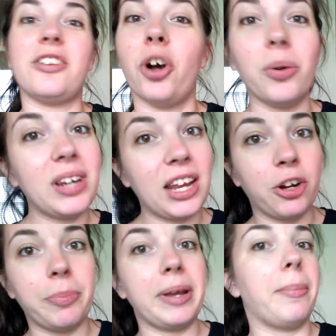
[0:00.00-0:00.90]
Don't
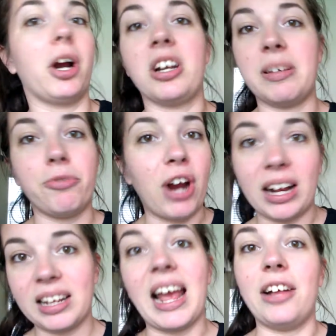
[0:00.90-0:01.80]
take your BMR and
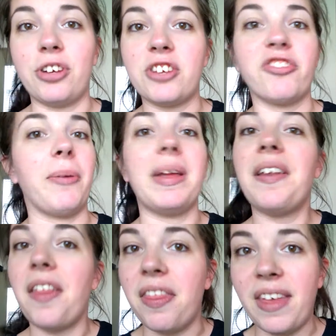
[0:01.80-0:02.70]
subtract calories from
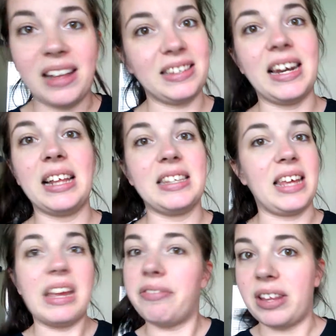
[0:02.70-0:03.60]
it. That's not
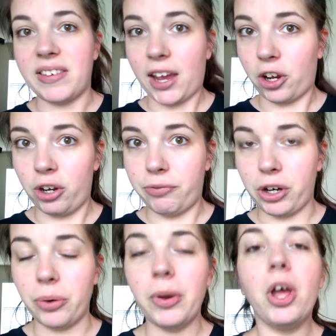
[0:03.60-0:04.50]
safe. That's not good
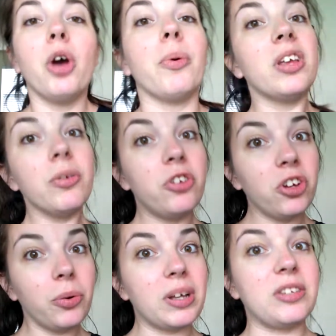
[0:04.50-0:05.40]
for you. What you
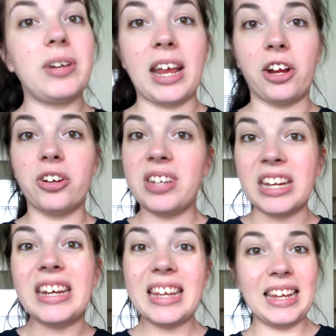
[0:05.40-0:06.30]
do is you take your
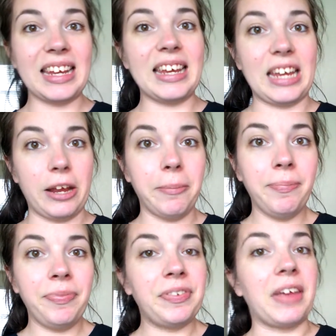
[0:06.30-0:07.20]
TDEE,
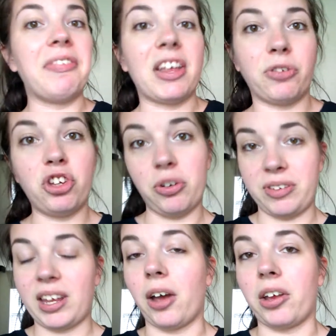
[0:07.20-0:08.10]
and that's what you
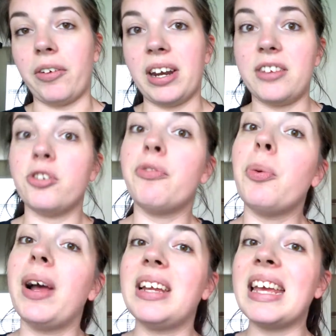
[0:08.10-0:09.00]
use to calculate it. So if
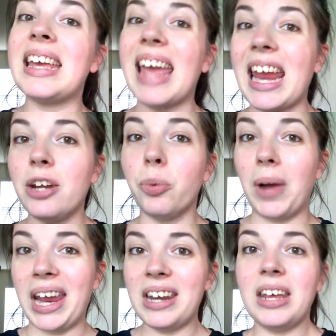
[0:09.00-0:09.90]
you want to gain
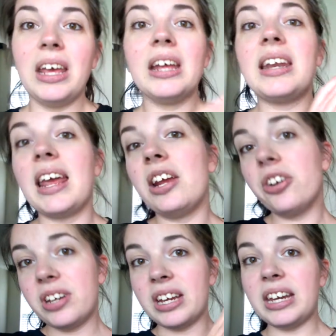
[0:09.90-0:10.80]
weight, take
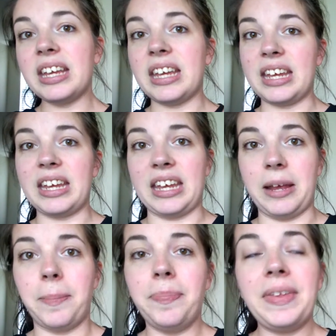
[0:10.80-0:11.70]
your
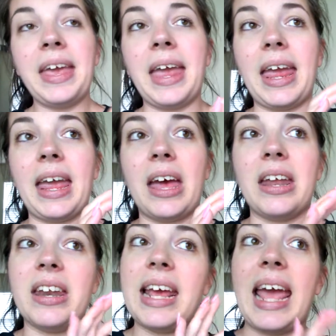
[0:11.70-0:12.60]
TDEE
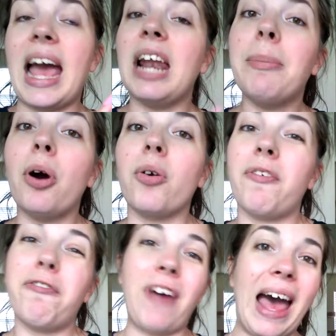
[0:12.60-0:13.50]
and add
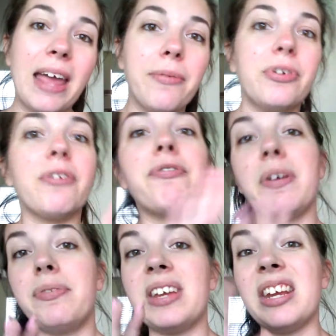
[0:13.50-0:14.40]
about 5 to
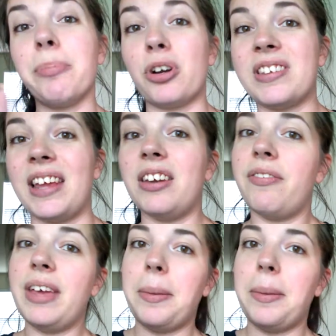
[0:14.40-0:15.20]
15% of